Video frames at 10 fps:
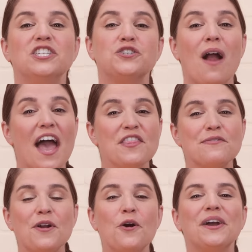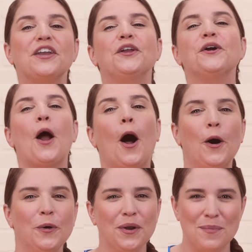Try throwing your
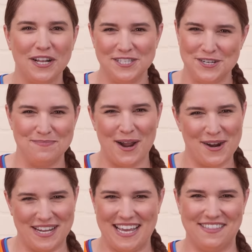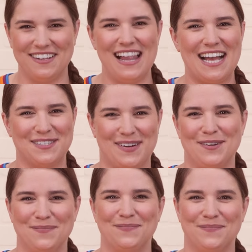own monster party in the
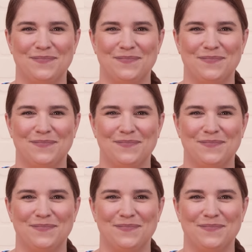classroom.